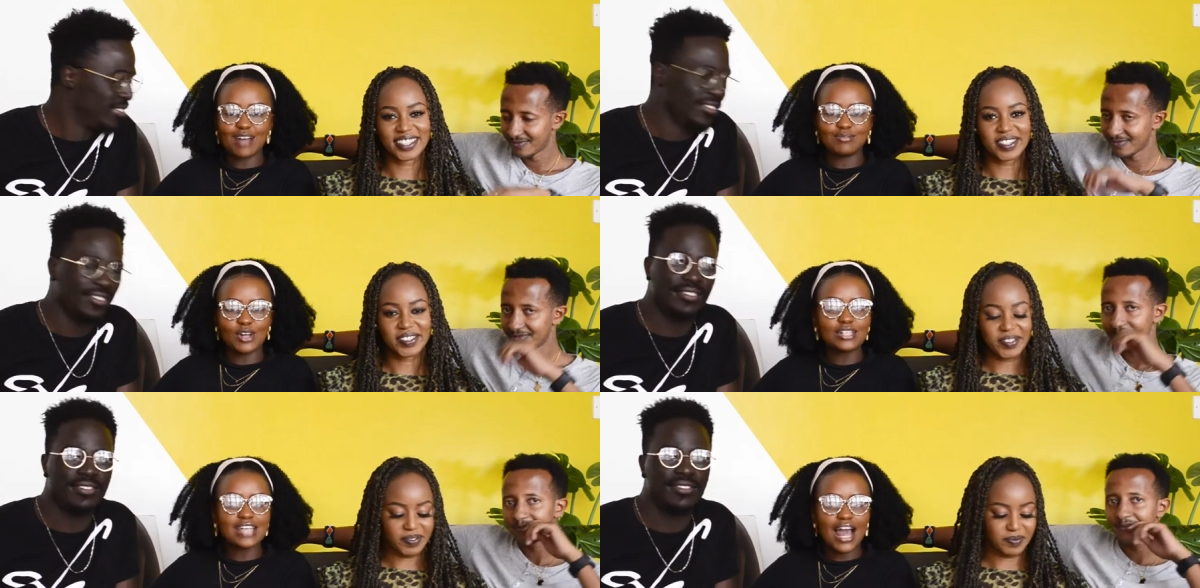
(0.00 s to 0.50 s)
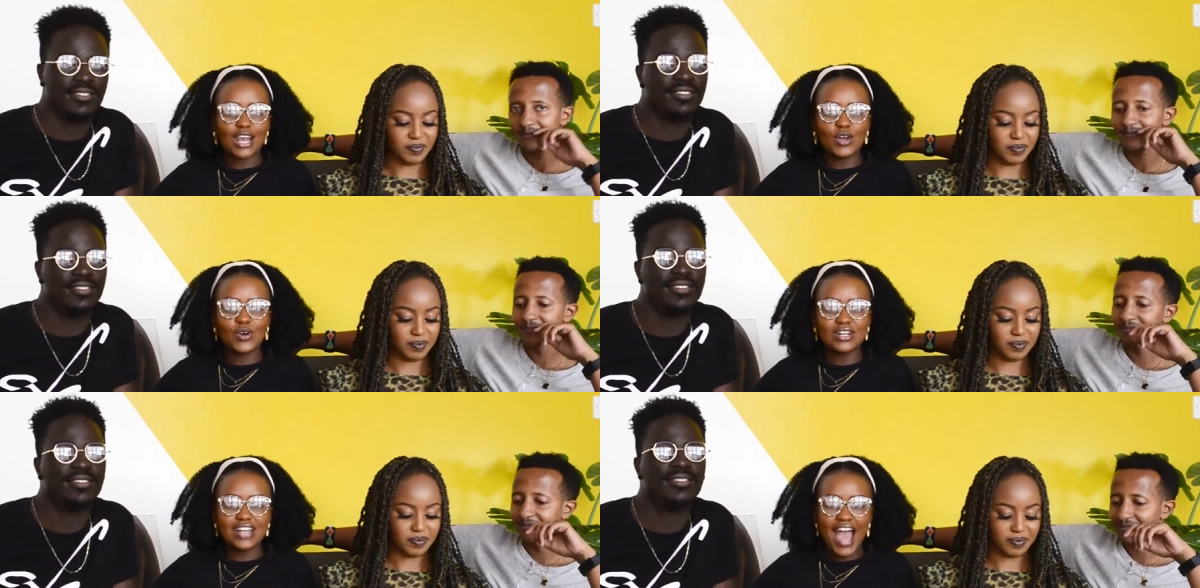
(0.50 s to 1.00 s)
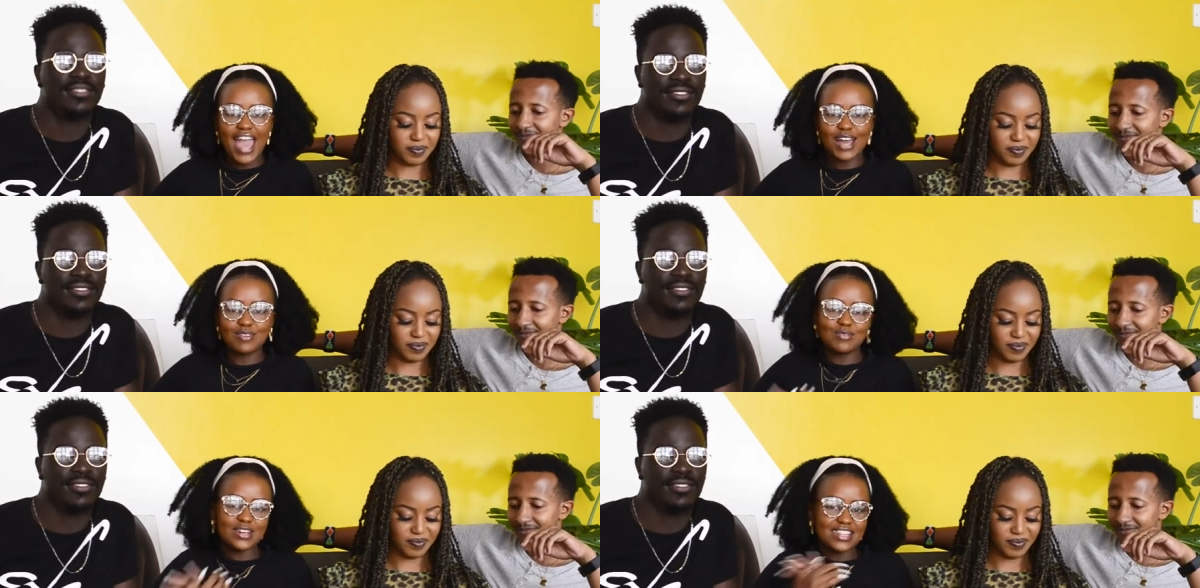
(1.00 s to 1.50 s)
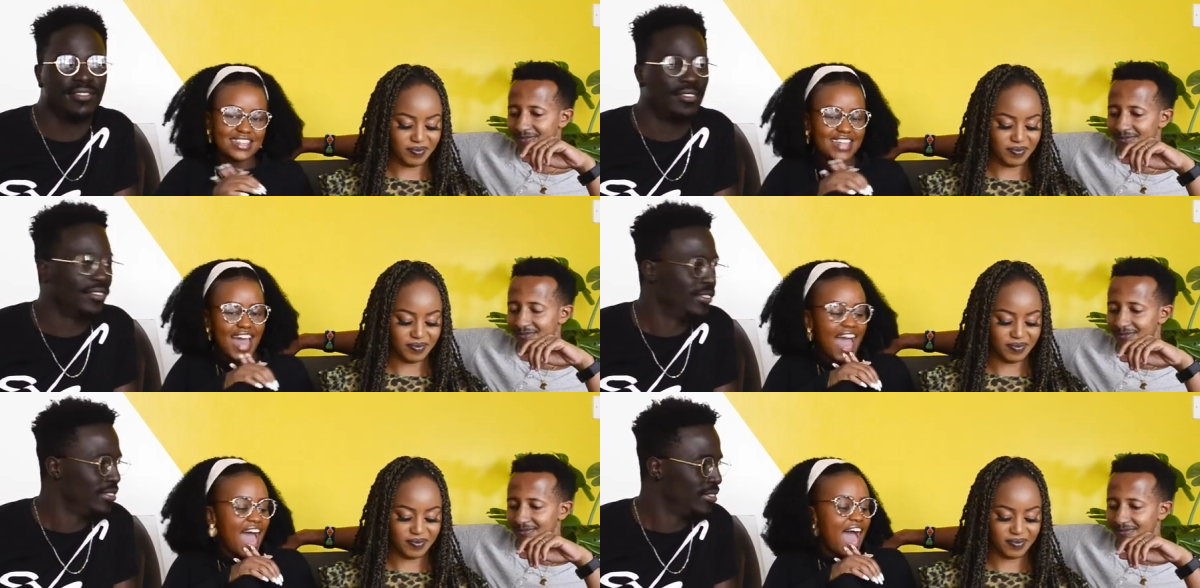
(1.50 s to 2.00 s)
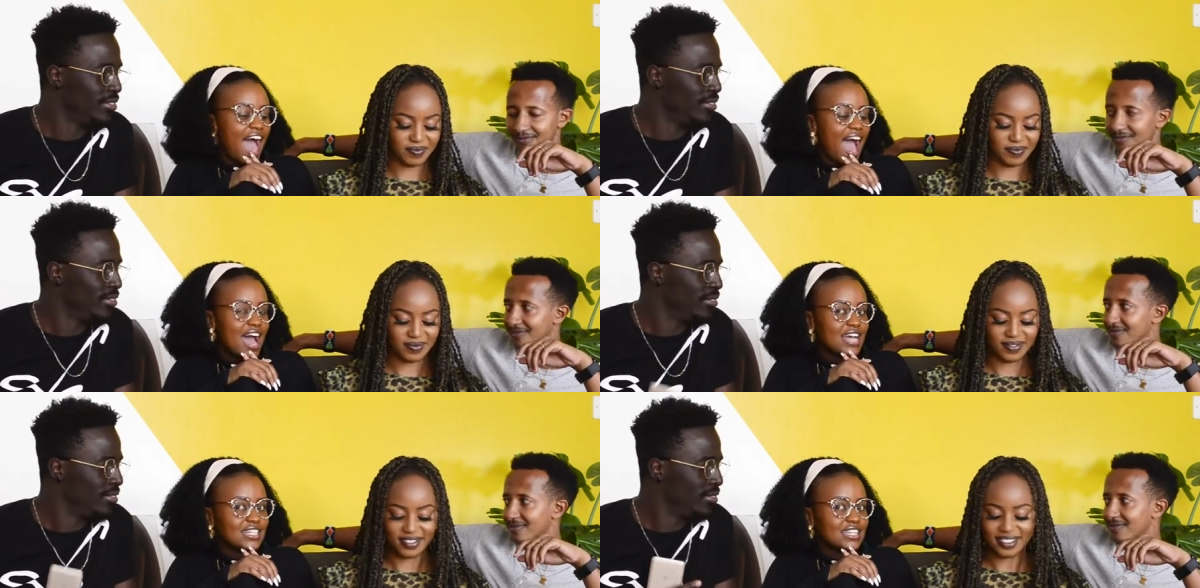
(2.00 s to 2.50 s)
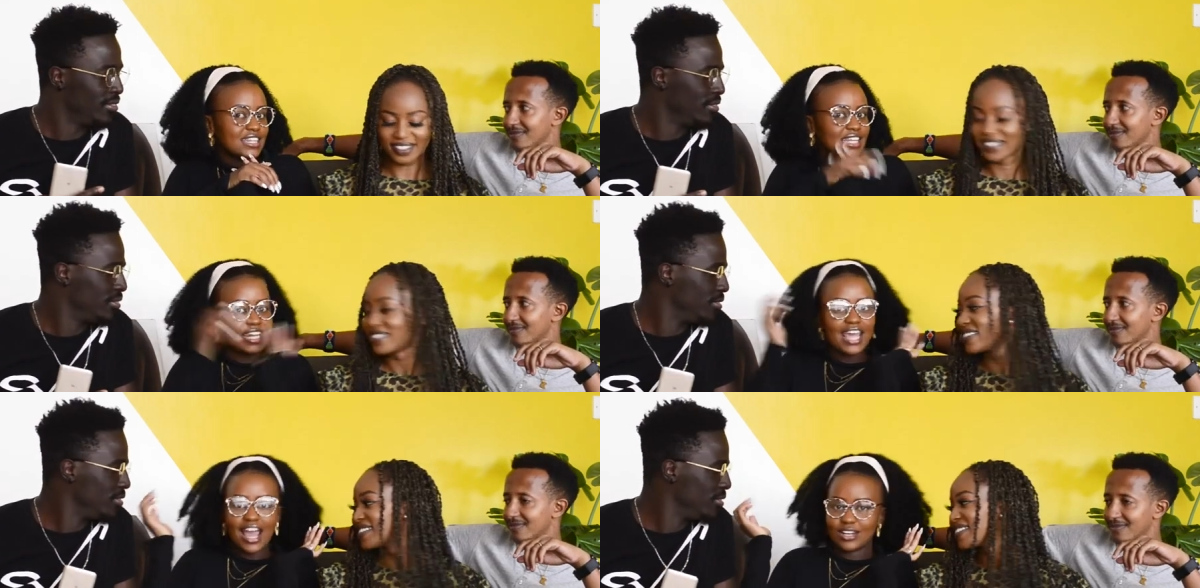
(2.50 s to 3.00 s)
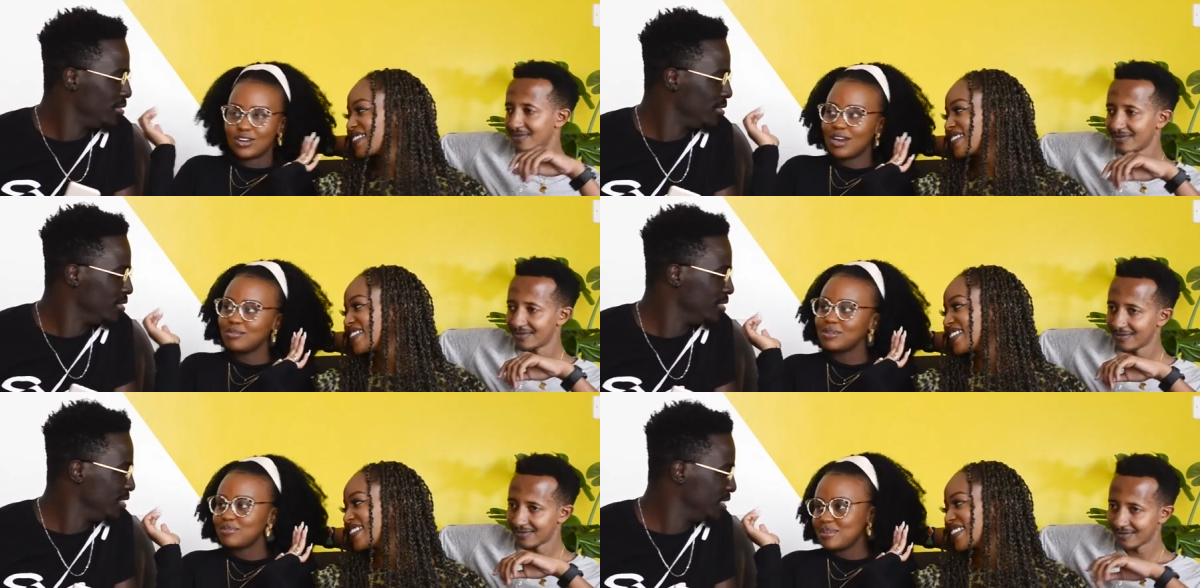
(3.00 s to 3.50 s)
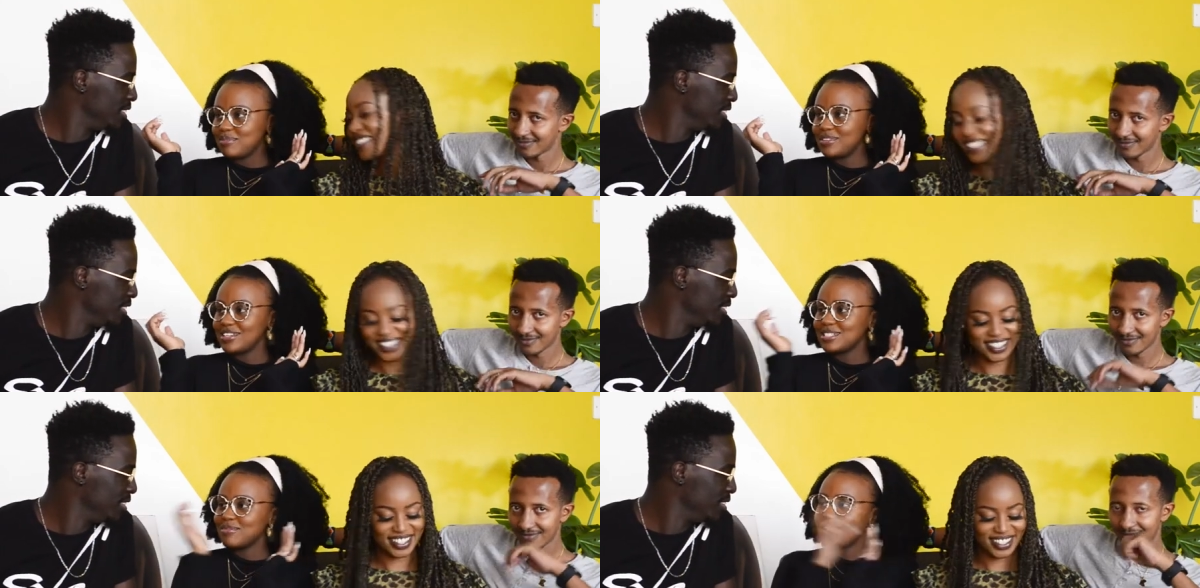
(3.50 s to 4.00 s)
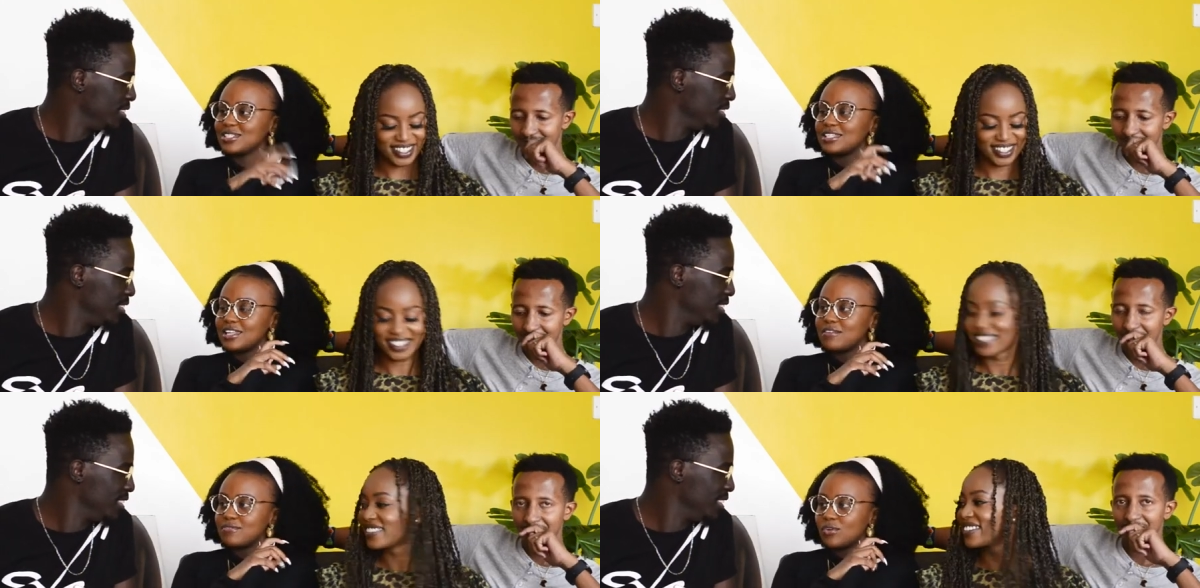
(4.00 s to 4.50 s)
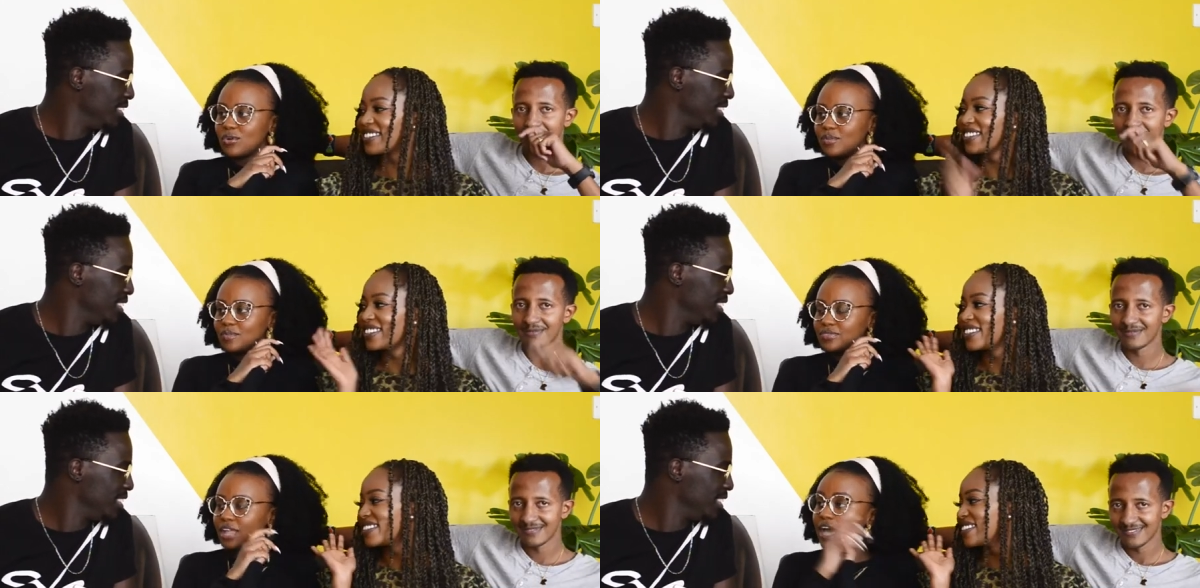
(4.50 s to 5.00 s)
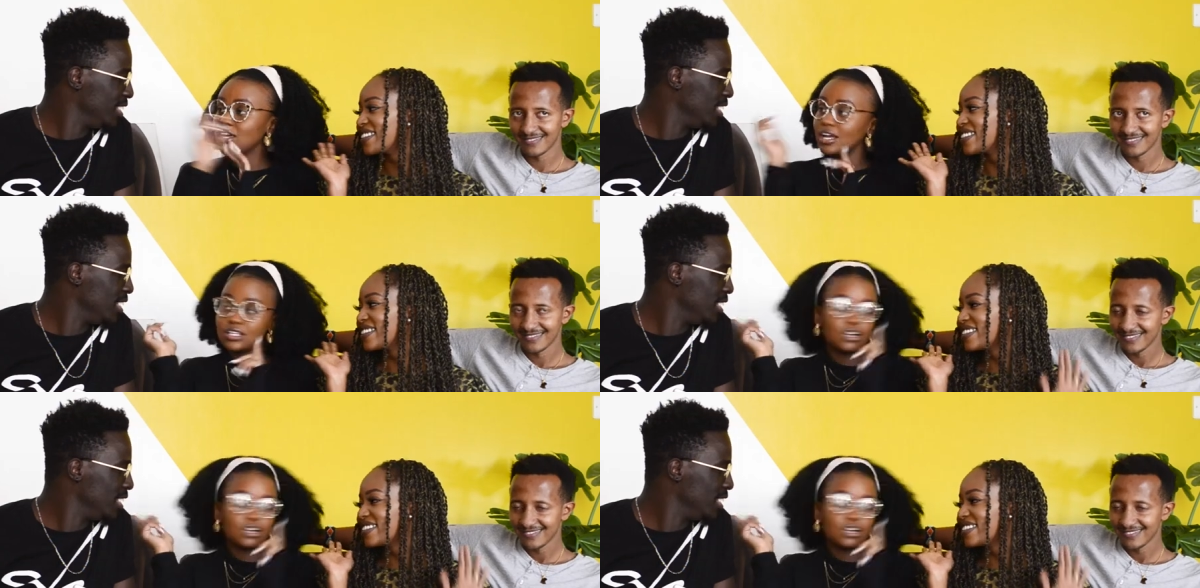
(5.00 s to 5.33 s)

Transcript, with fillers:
Speaker 1: I am not alone. I am with three adorable people. I was about to say four. Are you